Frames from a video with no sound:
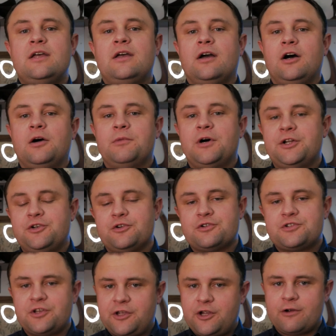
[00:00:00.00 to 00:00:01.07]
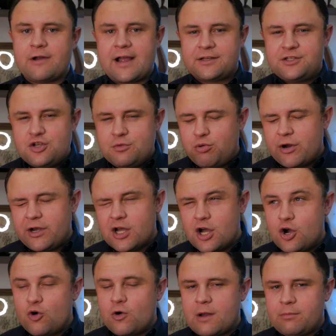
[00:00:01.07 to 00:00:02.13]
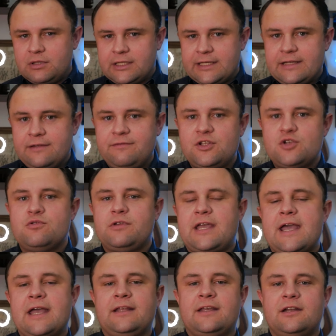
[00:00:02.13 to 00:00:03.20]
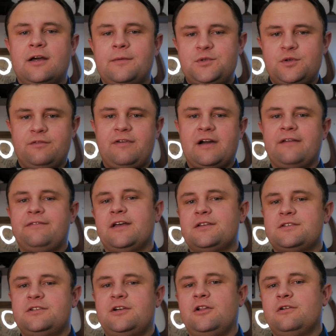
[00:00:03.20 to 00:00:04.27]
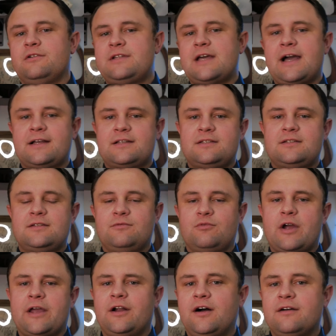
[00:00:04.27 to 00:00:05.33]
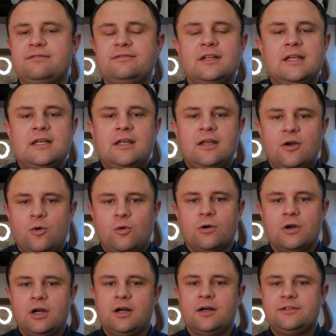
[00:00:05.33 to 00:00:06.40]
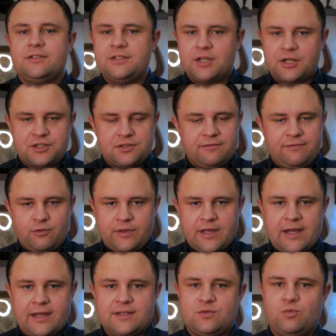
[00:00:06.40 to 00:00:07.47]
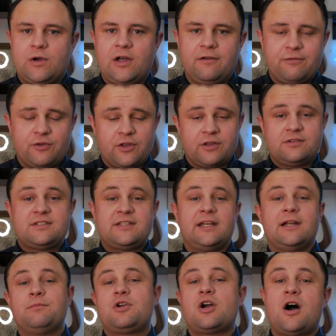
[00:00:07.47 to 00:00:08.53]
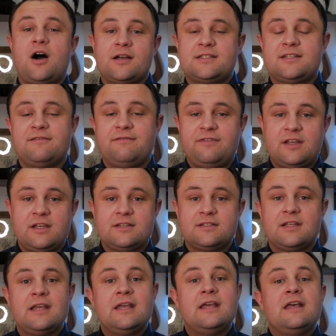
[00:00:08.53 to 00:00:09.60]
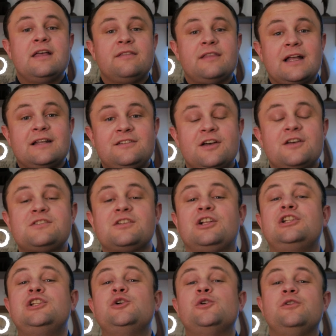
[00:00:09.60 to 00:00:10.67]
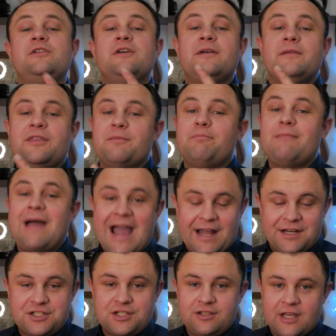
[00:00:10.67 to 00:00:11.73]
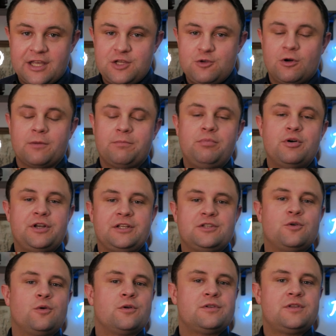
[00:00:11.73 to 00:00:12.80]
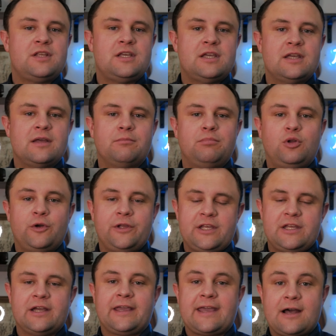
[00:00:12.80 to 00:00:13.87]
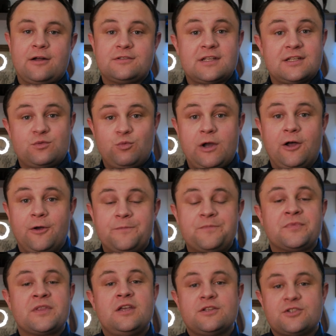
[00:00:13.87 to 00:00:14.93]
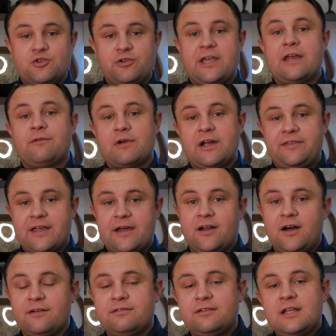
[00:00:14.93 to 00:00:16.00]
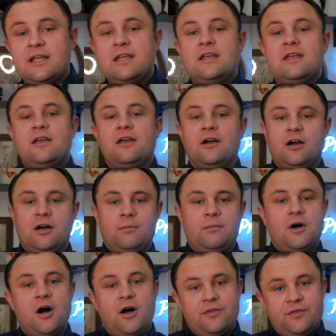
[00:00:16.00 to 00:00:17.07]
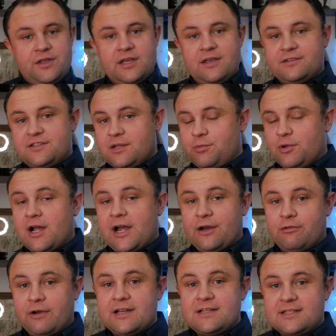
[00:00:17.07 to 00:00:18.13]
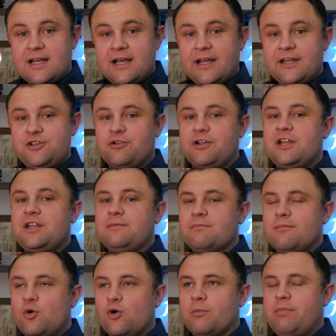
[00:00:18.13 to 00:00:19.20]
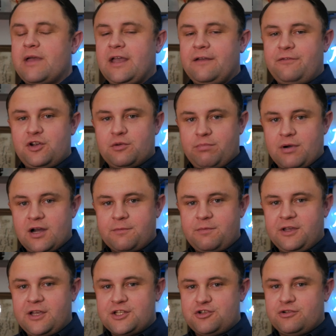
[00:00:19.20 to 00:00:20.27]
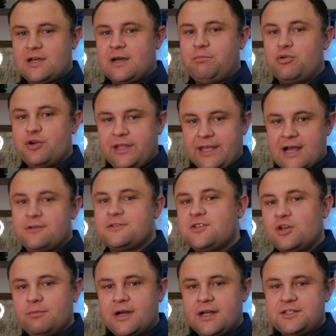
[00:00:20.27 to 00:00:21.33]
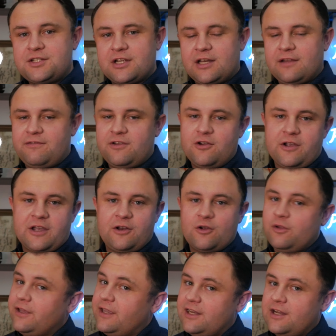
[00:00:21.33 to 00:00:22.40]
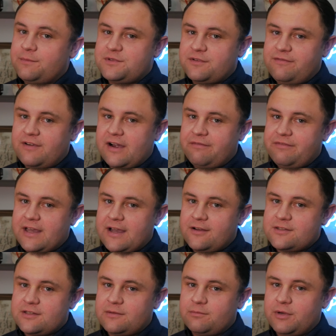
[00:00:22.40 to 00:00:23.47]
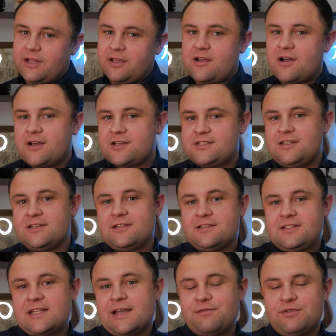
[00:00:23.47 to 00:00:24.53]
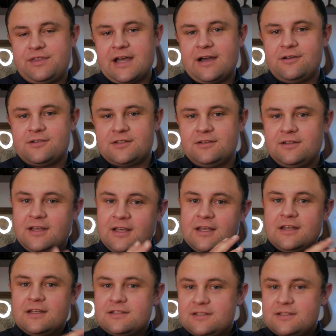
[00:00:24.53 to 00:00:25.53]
under Secure Act 2.0, I believe, you can get up to a $5,000 tax write-off or deduction for that as well for the setup cost and fees. That does include the match that you are putting toward the employee accounts as well, so you can write that off. On the Simple IRA side, you're getting more bang for your buck because you're not putting out so much. And if you can only get up to $5,000, but it costs you $7,000